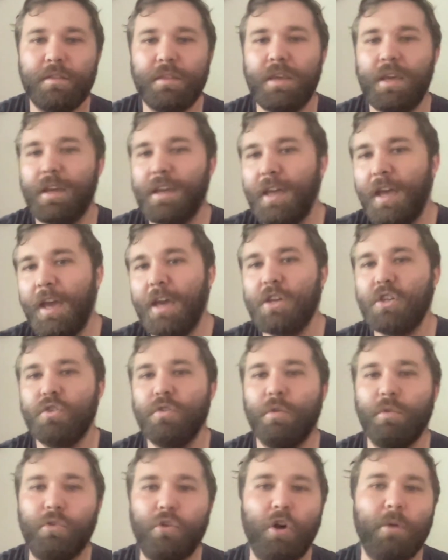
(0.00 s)
the
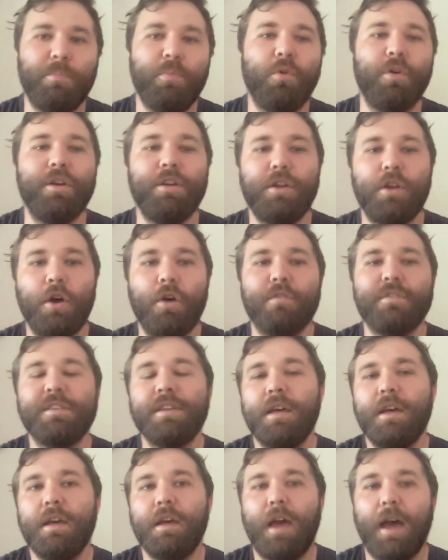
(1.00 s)
occasional dot point
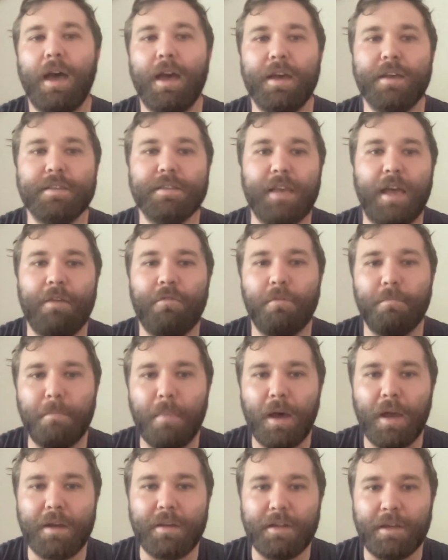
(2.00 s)
notes as a
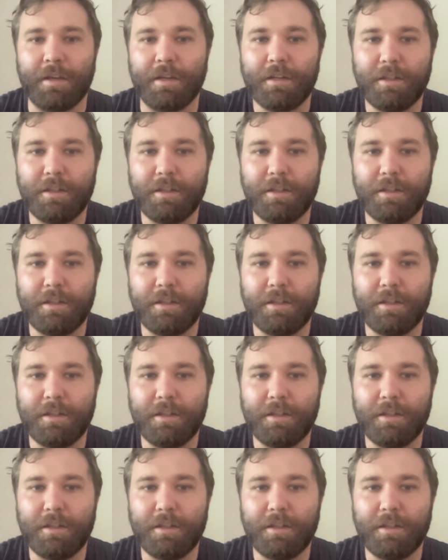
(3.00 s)
reminder,